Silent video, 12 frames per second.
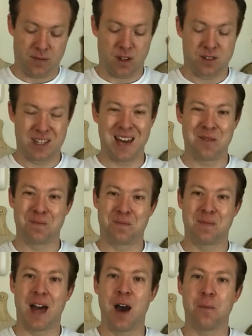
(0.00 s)
to help
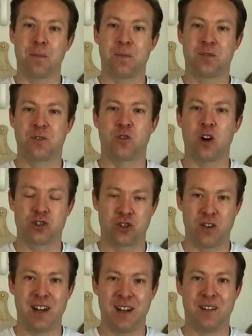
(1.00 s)

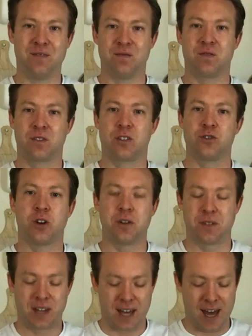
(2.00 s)
structure it and
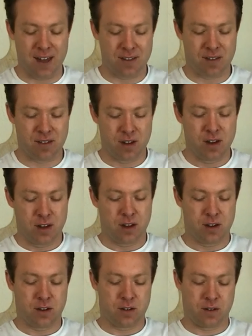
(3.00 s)
control the gas
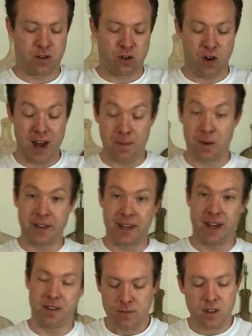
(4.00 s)
created by the
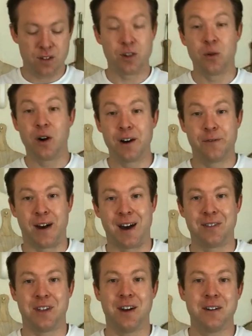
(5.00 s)
yeast. So I
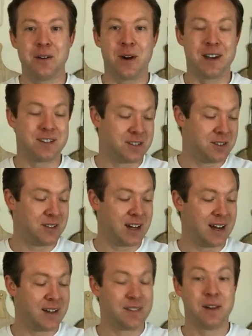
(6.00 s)
found the only way to do
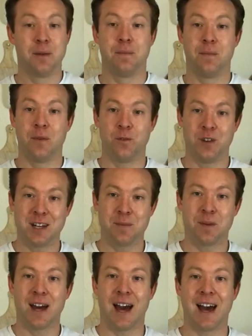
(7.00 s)
that, if you knead it
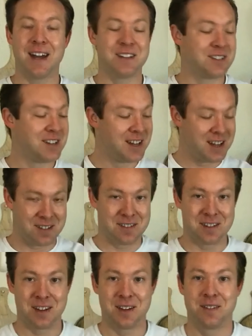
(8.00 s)
by hand, is
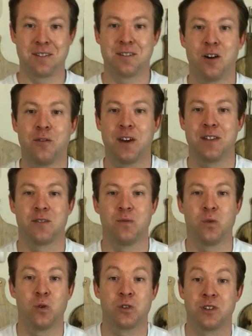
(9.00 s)
to dissolve it in some
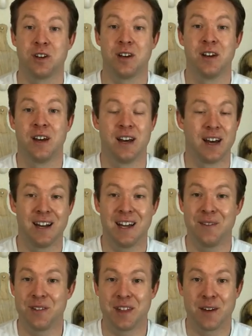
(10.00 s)
water and
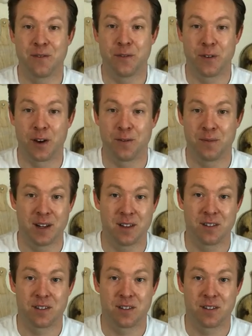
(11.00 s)
leave it there for 5 minutes.